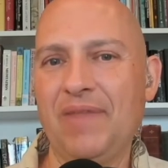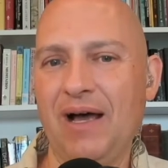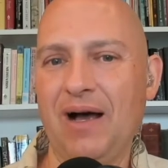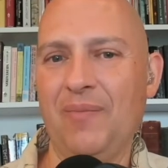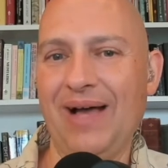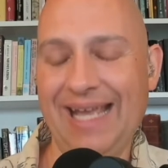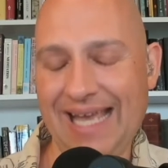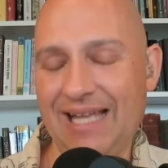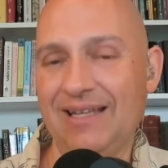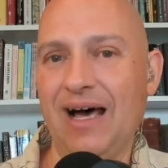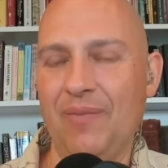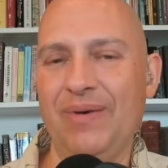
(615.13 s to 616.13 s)

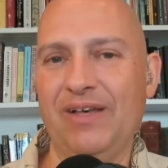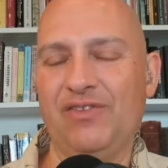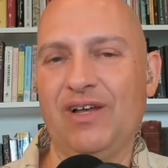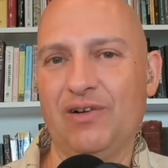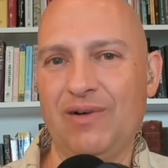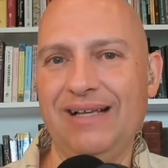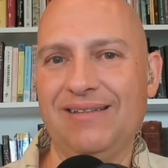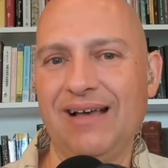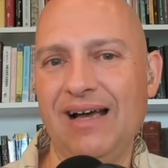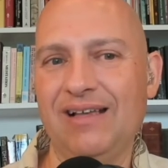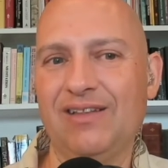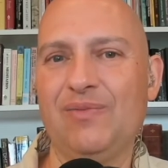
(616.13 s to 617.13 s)
Again, not based on great
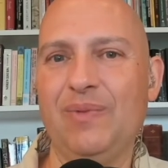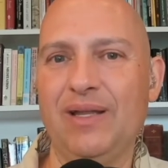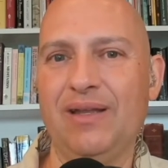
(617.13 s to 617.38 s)
science, but